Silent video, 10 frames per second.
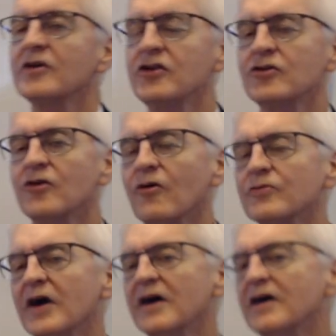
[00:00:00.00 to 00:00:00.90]
you
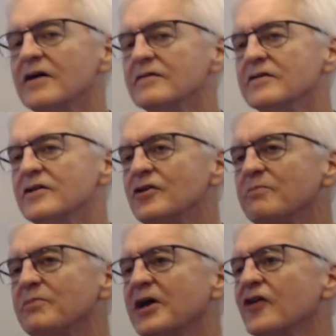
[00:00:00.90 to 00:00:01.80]
know, uh, you,
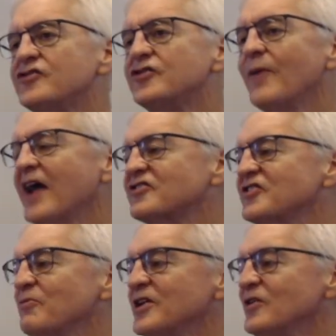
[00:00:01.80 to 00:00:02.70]
because you
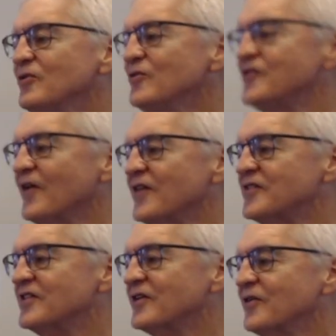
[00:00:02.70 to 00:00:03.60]
actually want to use all
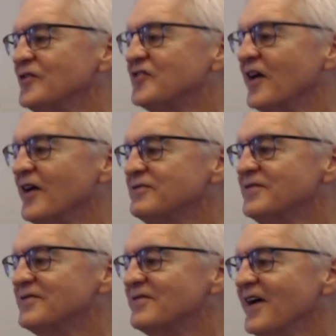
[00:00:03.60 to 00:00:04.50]
this, the good stuff,
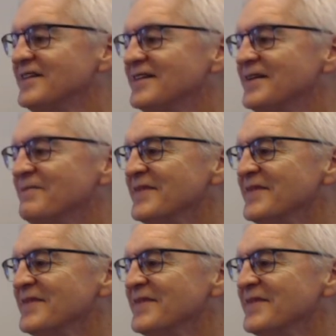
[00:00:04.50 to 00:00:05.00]
right?